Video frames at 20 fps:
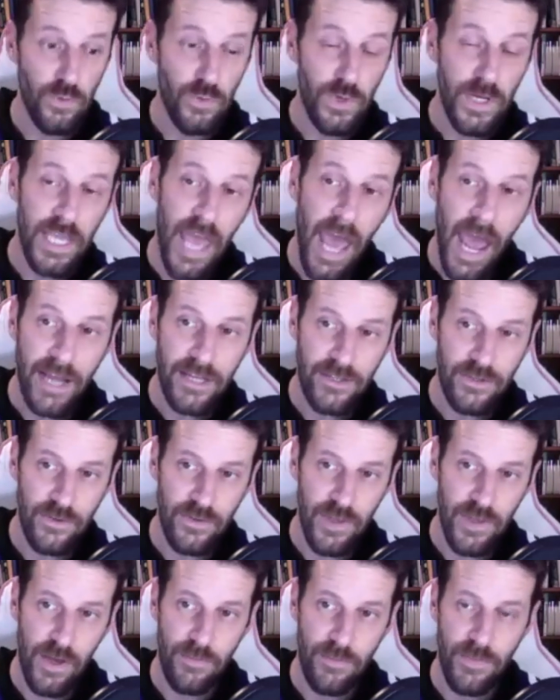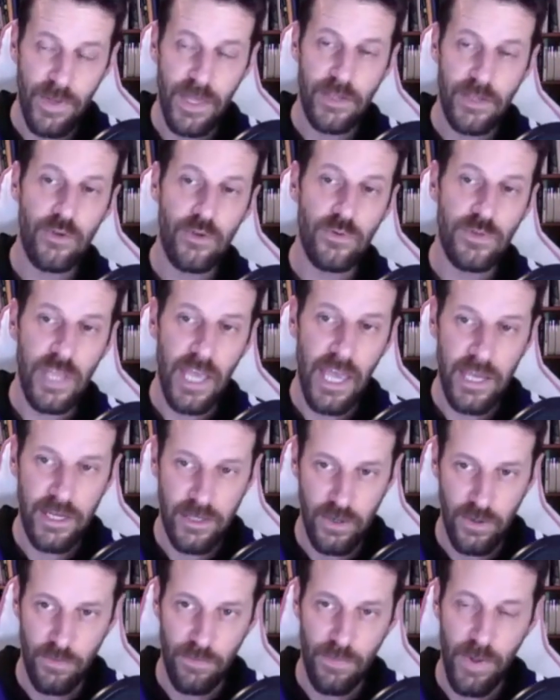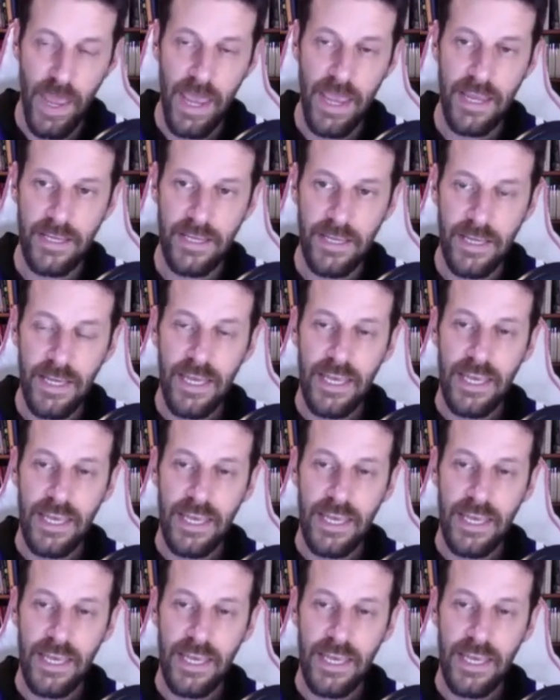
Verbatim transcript: react to them and you take her bait,